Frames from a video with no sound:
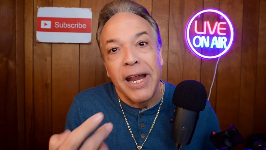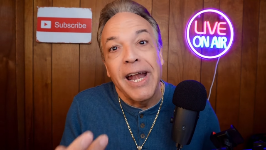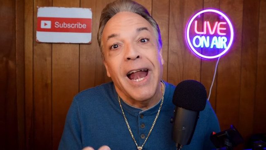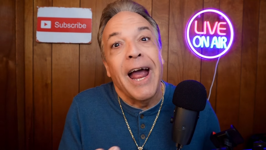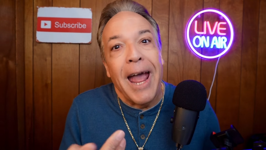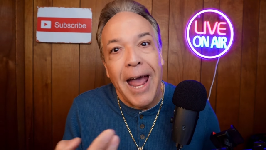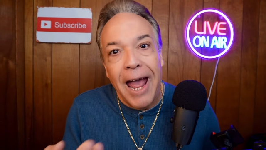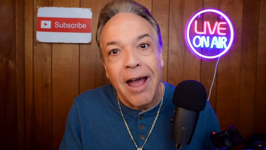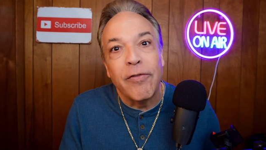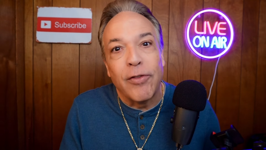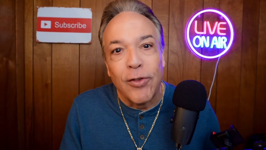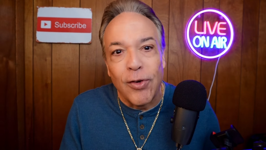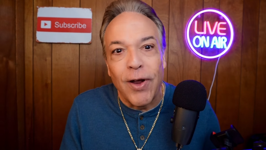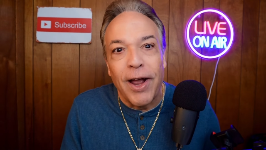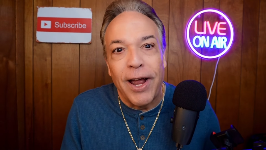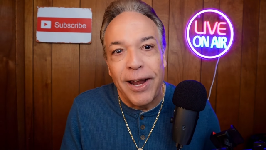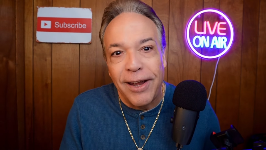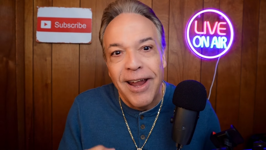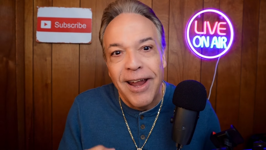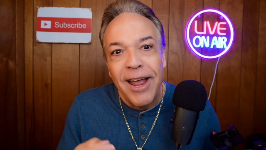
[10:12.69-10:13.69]
And I have
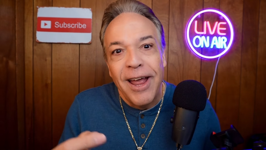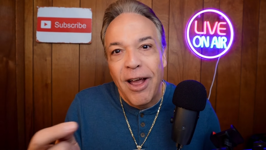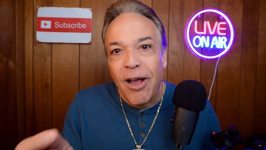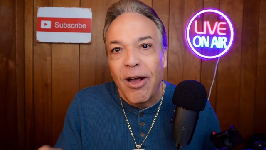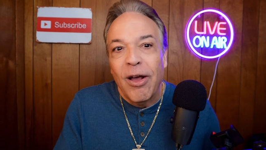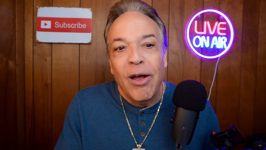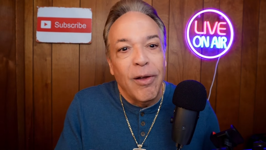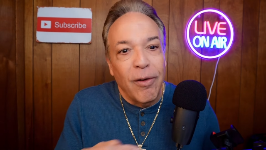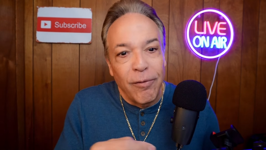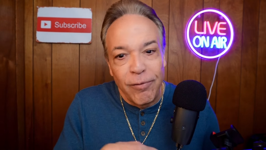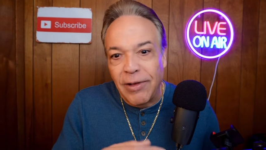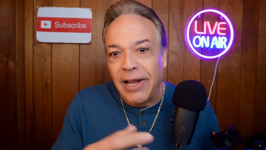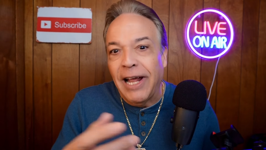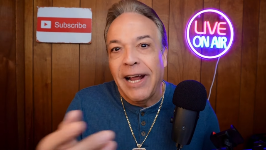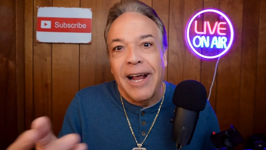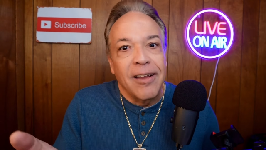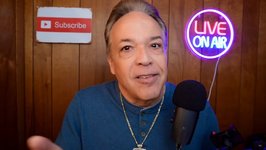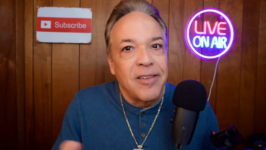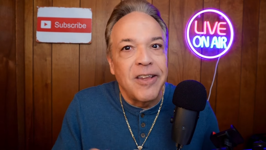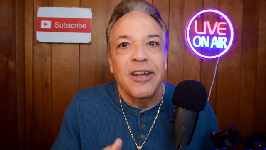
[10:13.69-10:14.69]
tried,
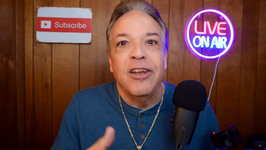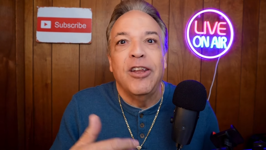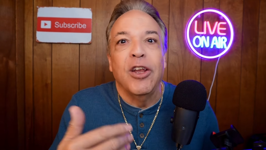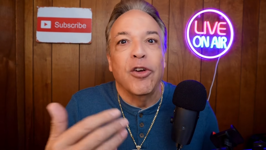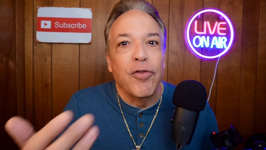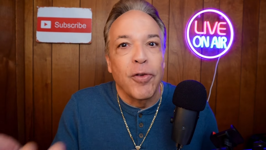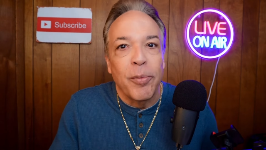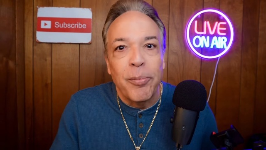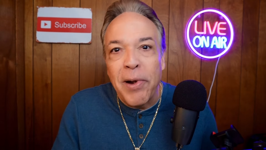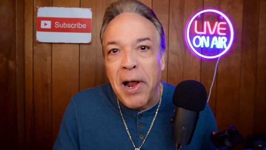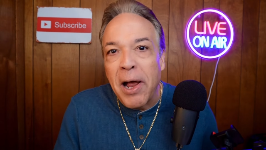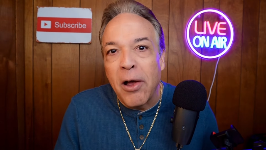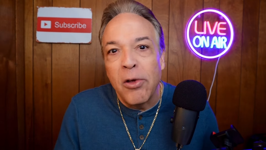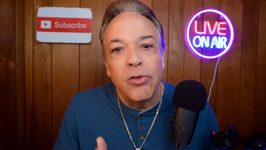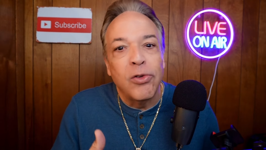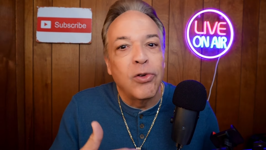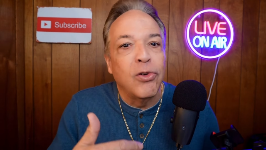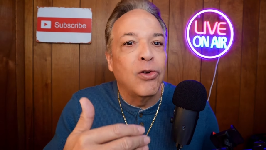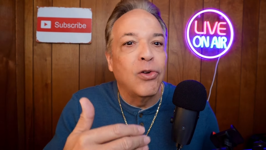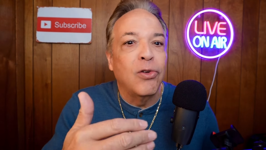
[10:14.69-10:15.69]
like I said, different
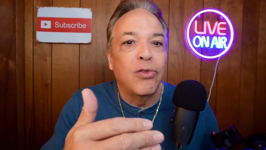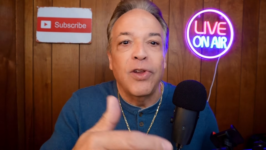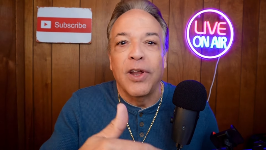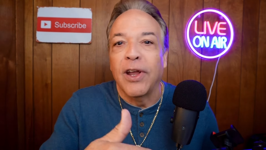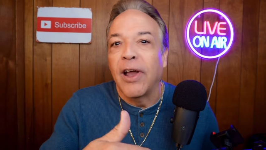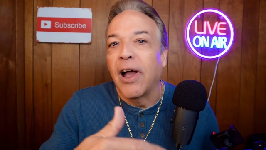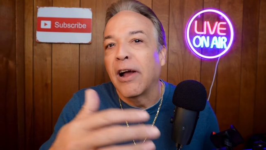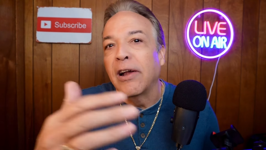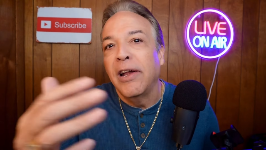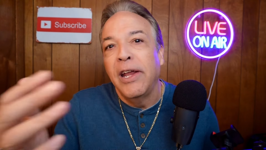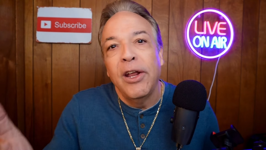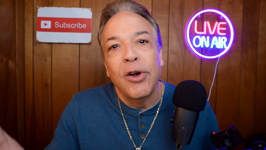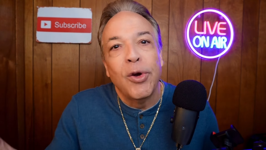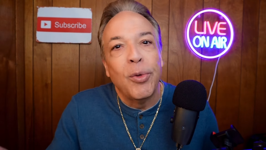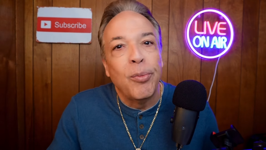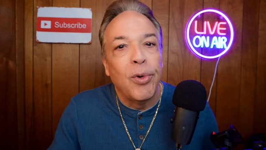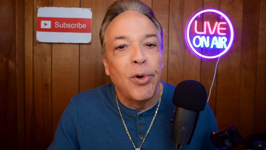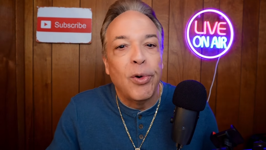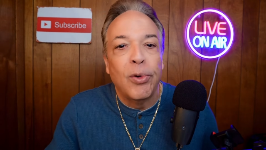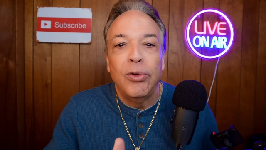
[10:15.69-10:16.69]
browsers,
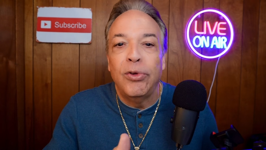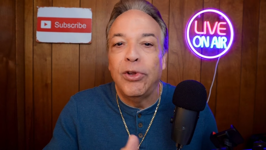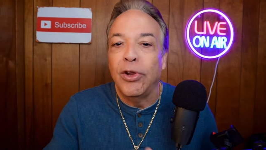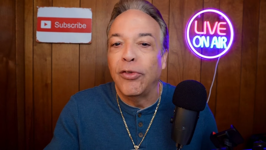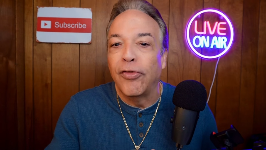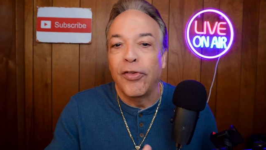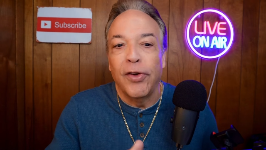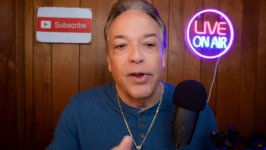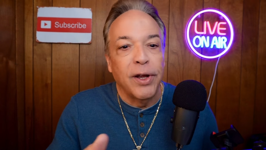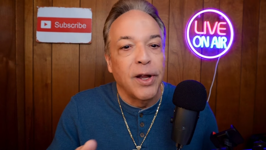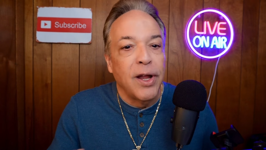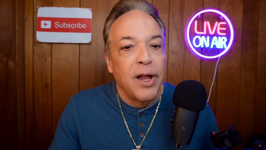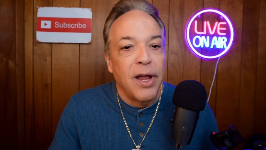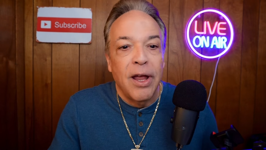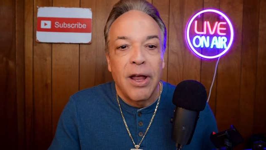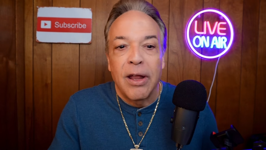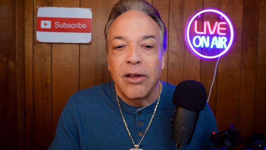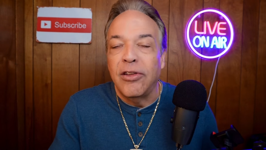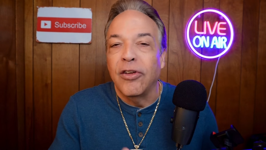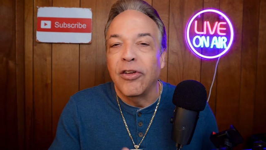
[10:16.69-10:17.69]
incognito mode, different
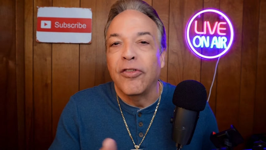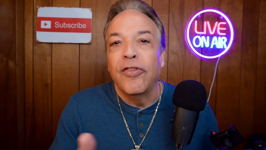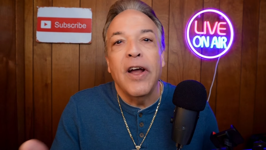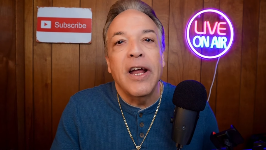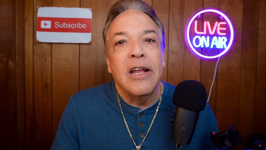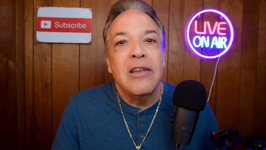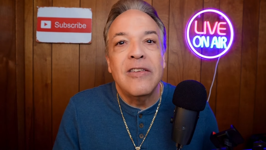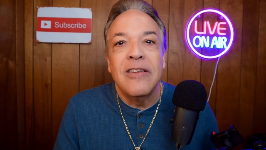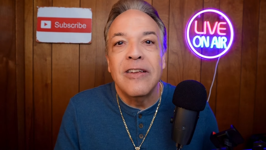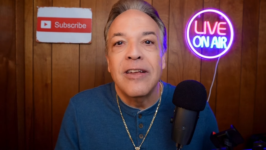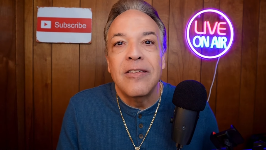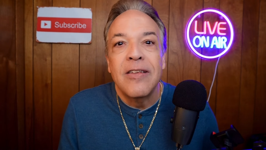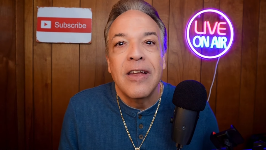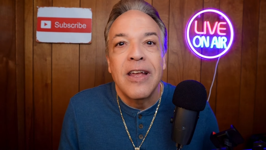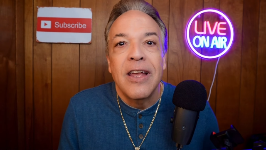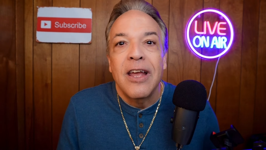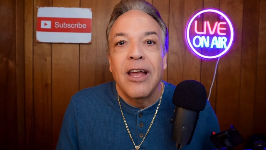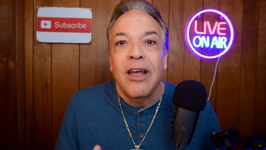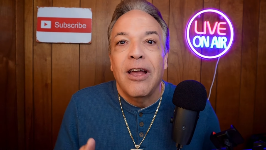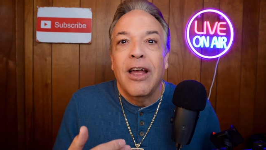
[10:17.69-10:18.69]
devices,
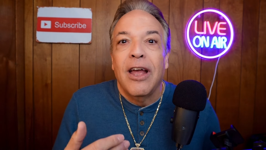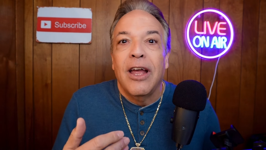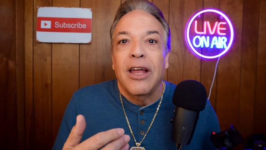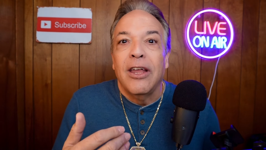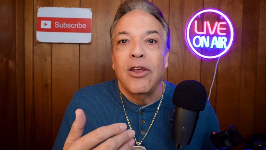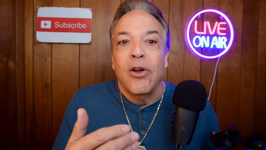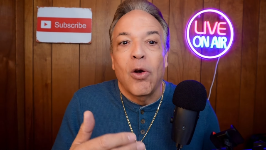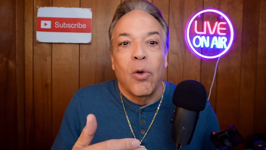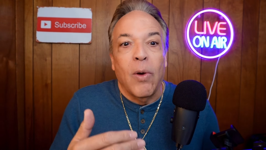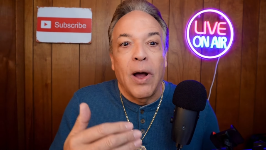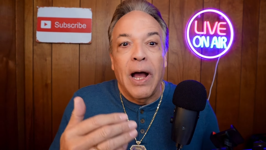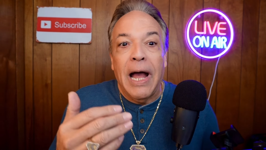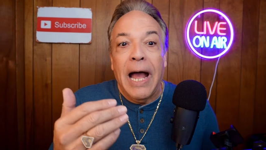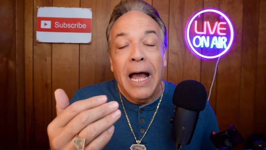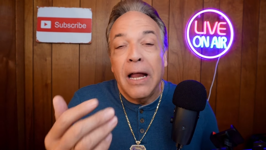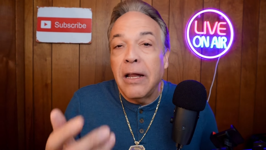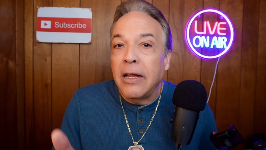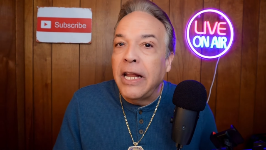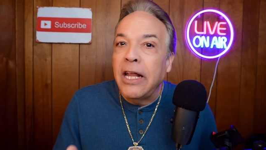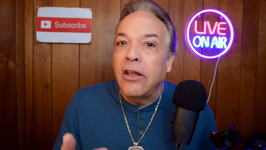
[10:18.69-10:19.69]
you know,
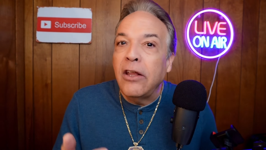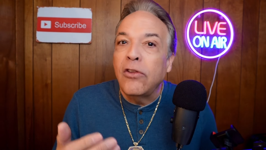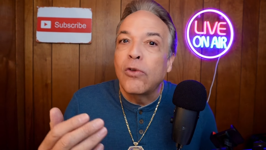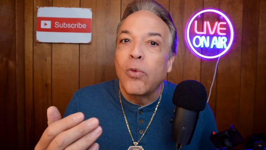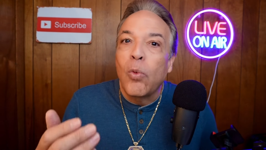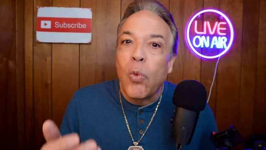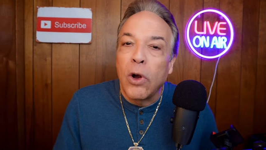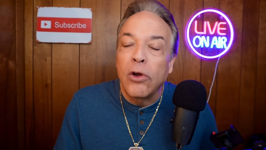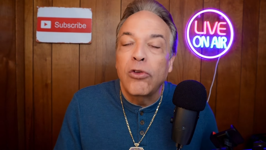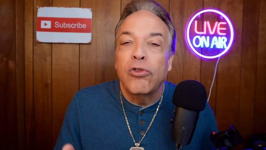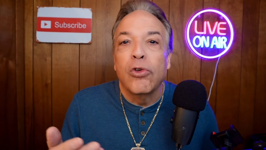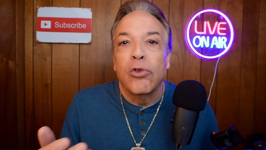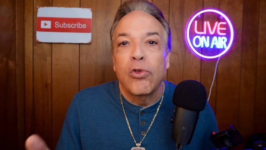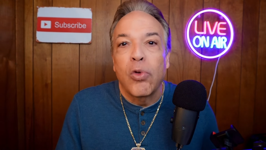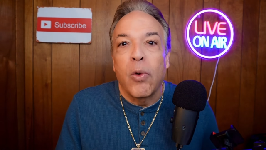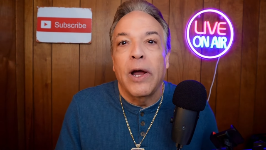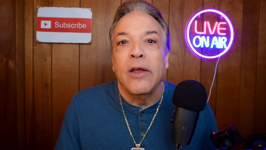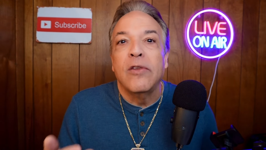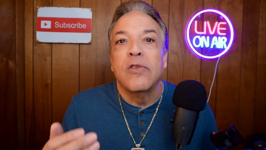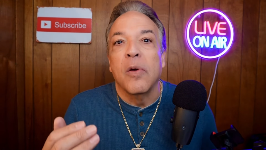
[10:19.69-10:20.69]
at least once or
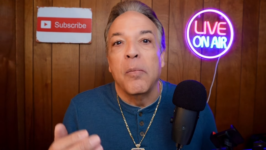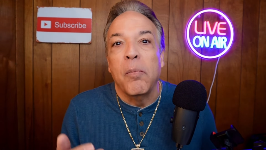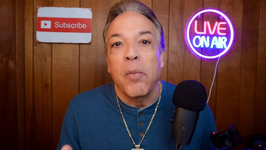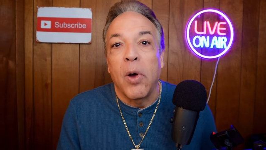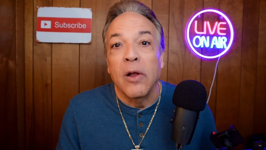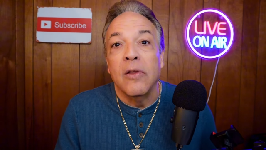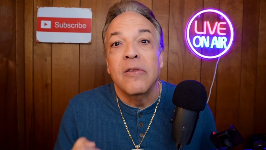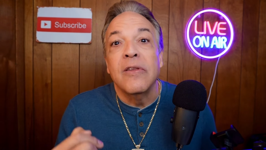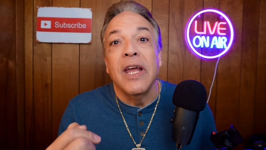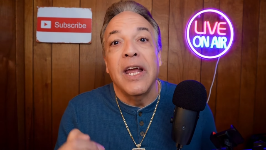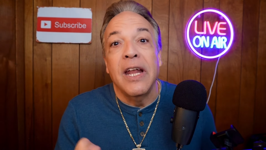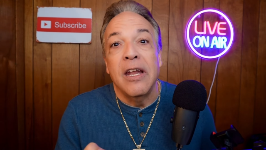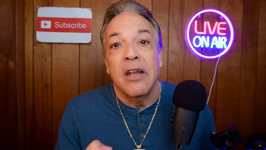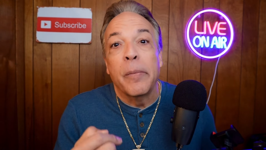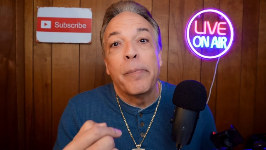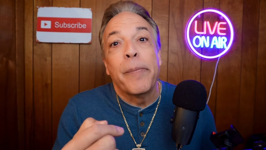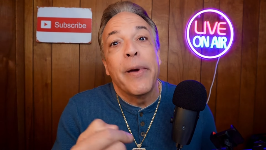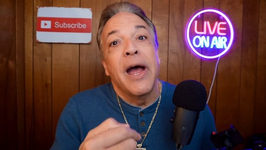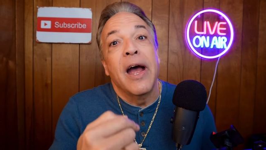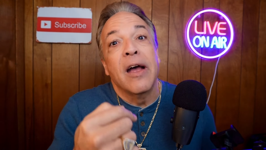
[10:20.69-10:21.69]
twice a month in
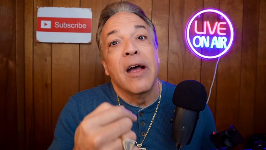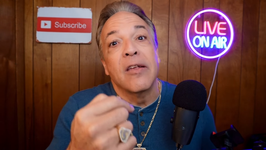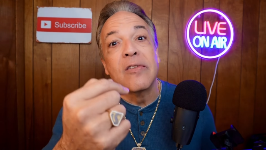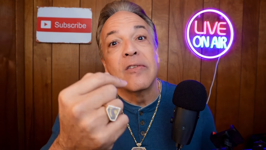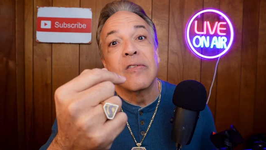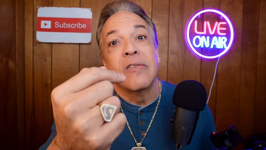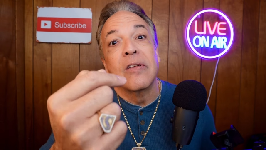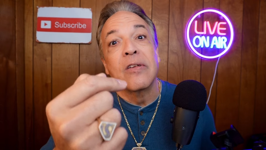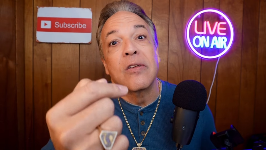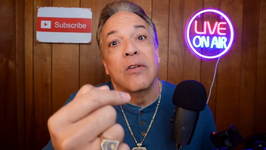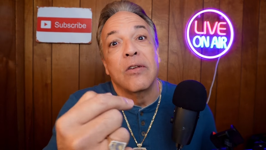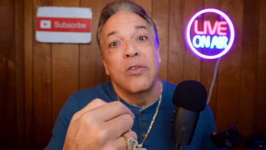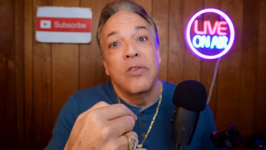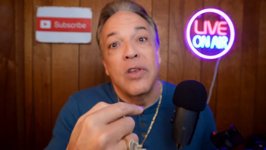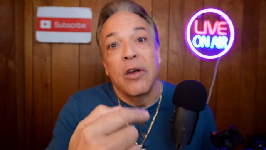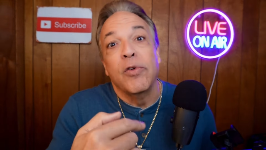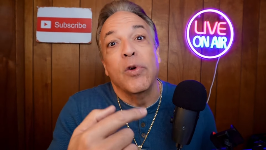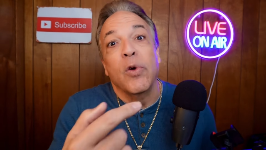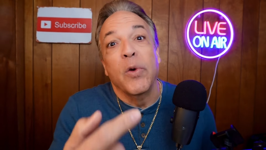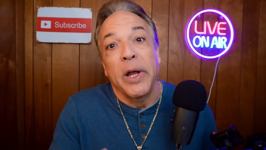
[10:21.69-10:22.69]
the past
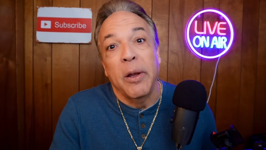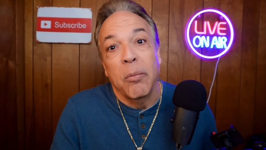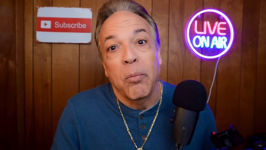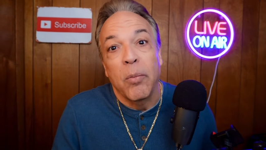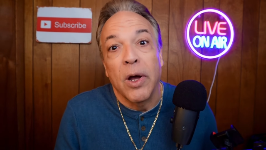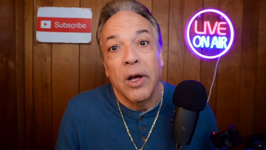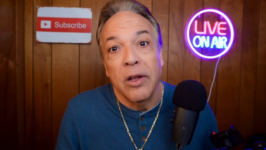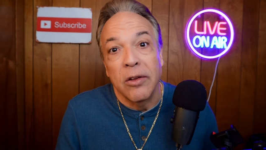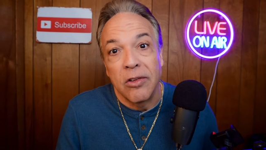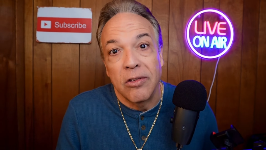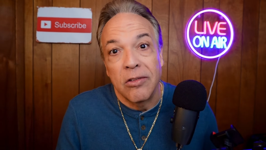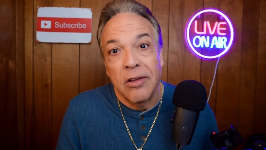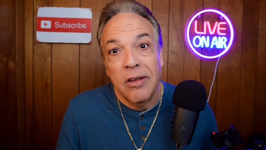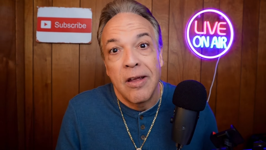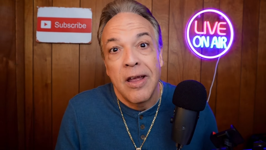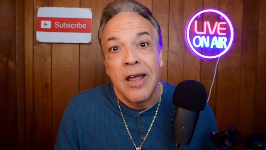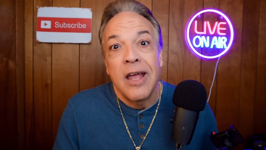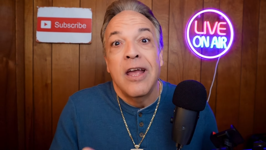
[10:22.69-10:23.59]
seven or eight months.